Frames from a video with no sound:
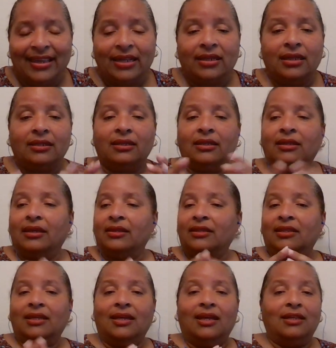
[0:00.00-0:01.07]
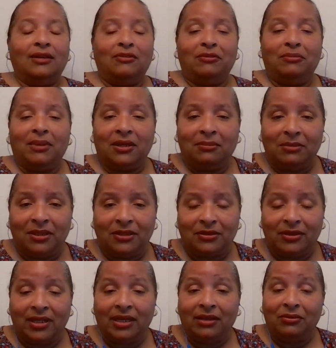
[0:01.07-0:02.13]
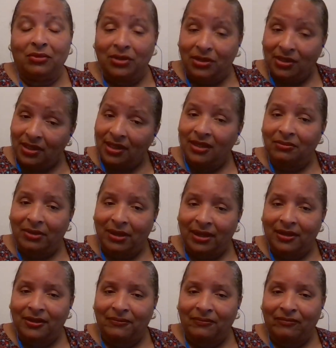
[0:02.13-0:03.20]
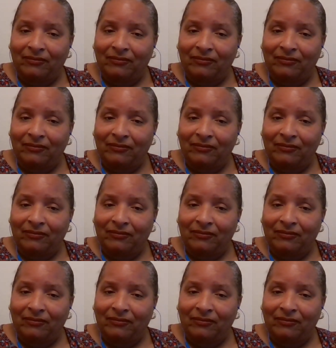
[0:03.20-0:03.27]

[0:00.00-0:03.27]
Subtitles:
That's another thing I love about a mystery. And when you think about it,